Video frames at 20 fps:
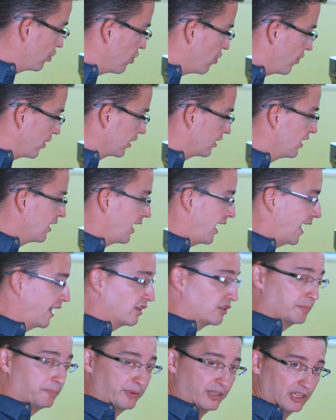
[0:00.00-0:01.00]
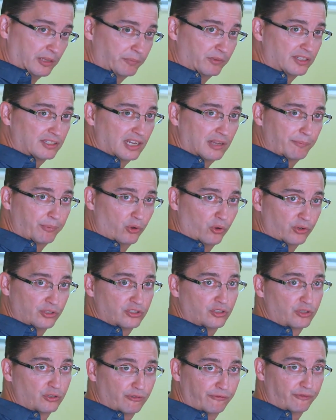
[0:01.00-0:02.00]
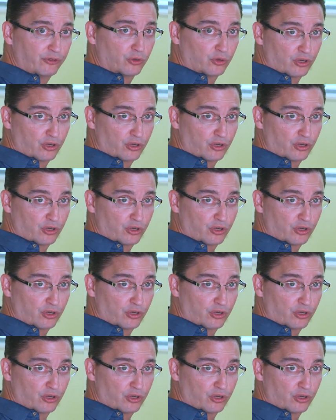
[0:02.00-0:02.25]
going and speed up the tempo until you feel